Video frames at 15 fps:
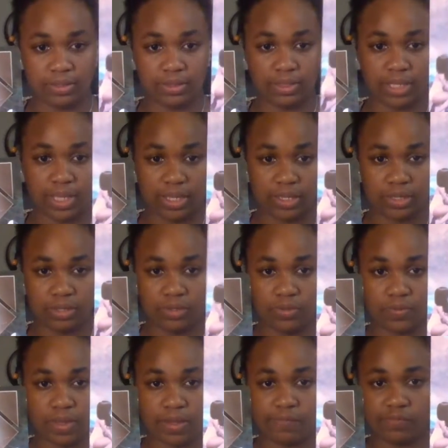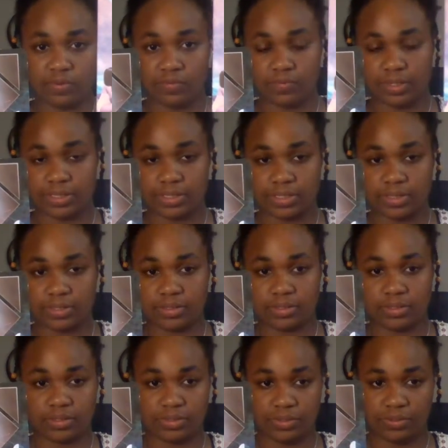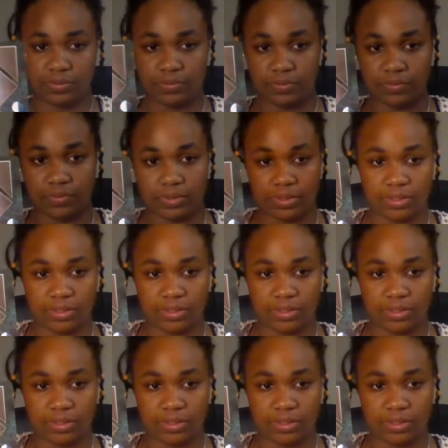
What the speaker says: like you have no reason to